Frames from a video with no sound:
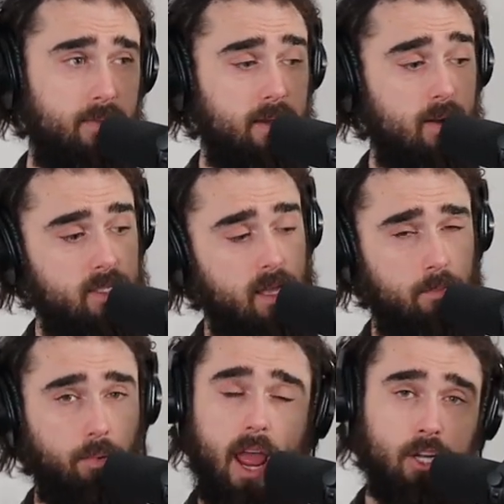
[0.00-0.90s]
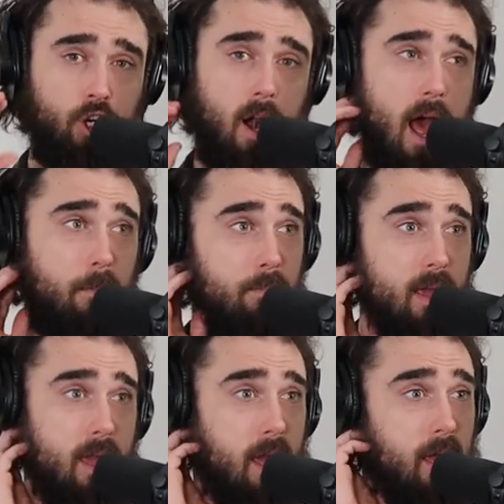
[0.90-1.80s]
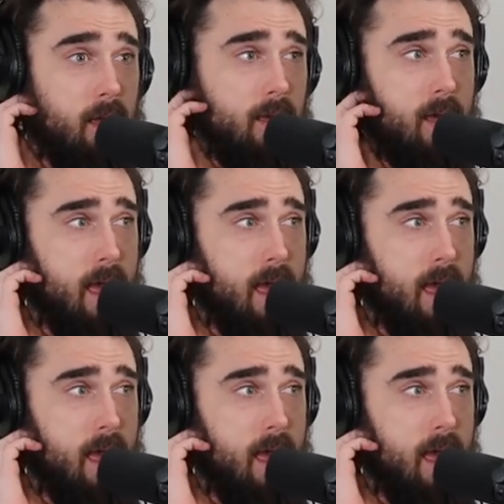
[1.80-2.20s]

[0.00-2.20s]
and then there's like a pressure on being